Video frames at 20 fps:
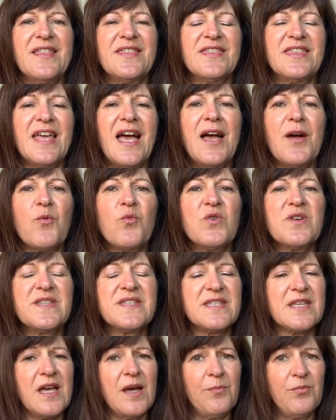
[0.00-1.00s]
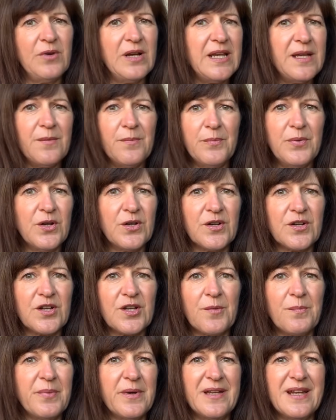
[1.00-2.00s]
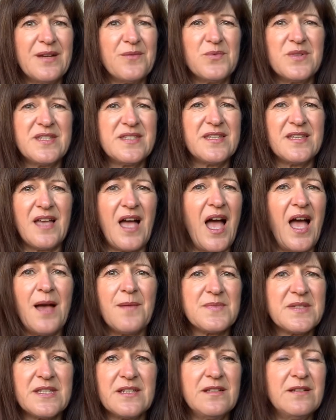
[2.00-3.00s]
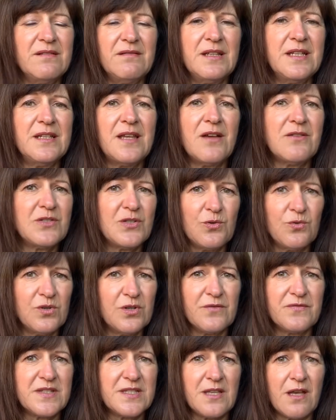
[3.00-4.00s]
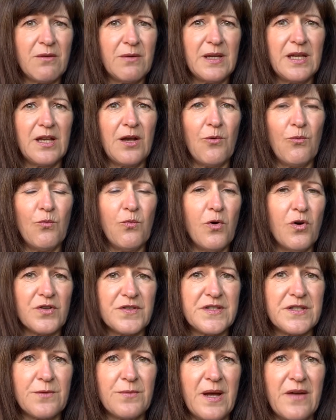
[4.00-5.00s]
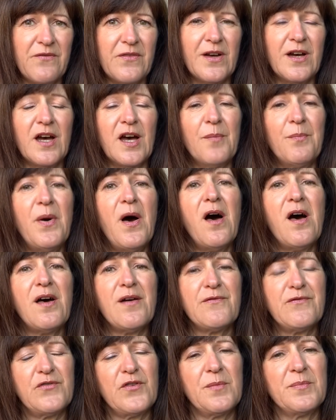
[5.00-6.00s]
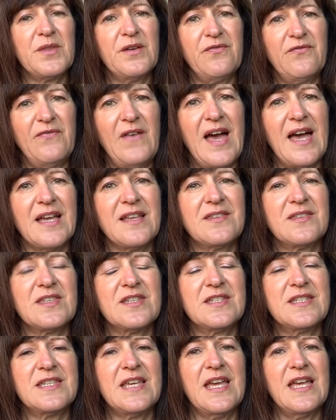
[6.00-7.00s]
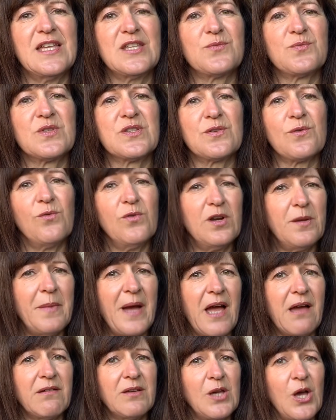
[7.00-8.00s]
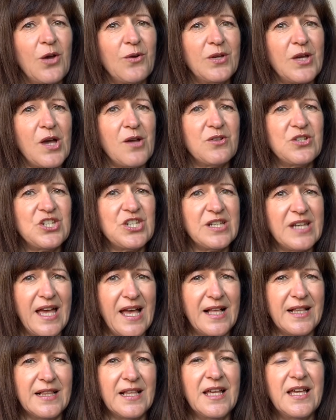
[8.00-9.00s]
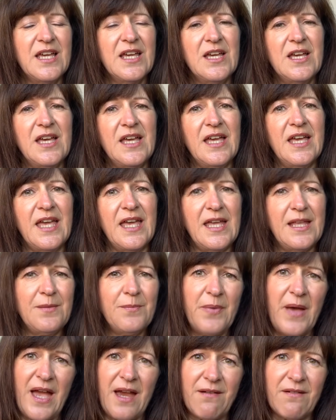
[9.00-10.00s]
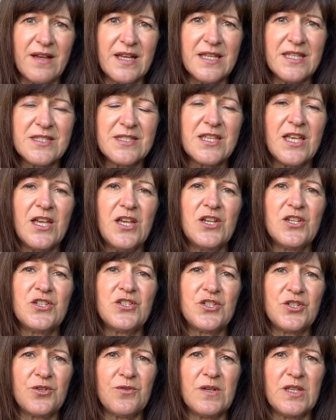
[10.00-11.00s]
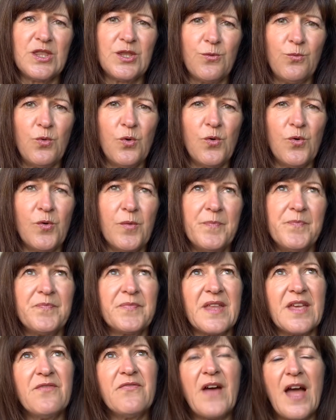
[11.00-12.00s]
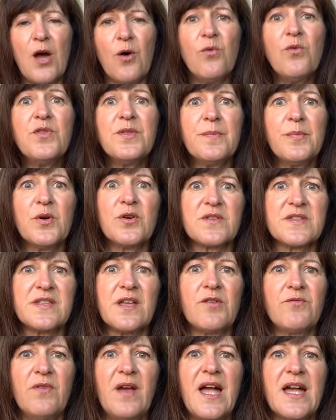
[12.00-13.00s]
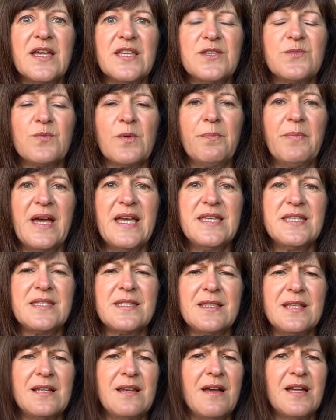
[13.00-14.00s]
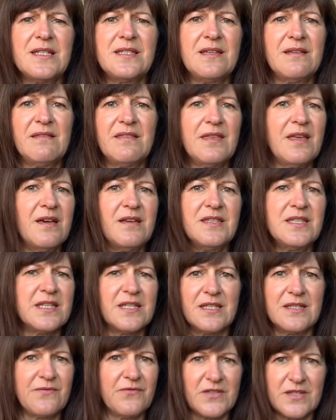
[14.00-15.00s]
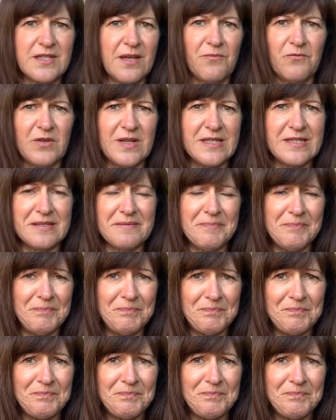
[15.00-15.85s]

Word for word: That was a brilliant book, but it was absolutely no talk of sewing whatsoever, apart from the fact that it was all about Coco Chanel in Paris during the war. In fact, all the books I read were based in the 1930s for some reason,